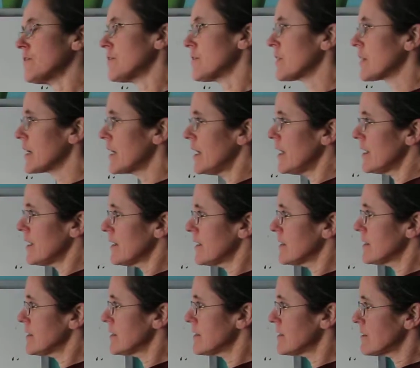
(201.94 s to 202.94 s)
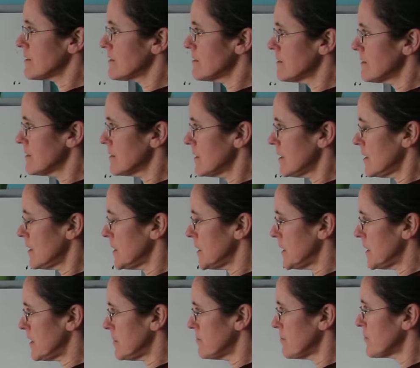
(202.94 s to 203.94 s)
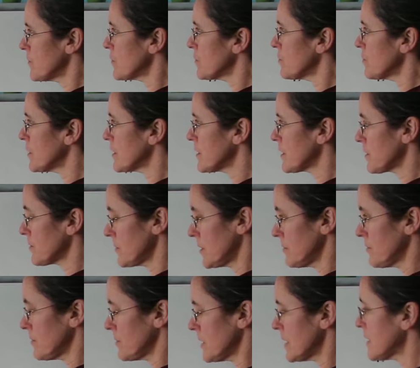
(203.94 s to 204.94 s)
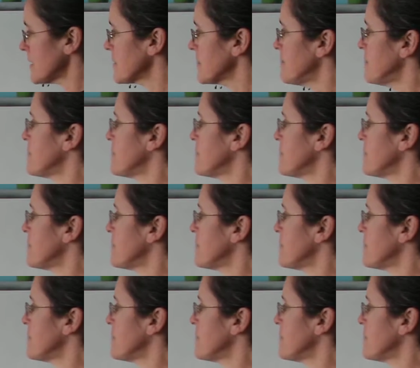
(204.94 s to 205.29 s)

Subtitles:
are the guys doing the grunt work.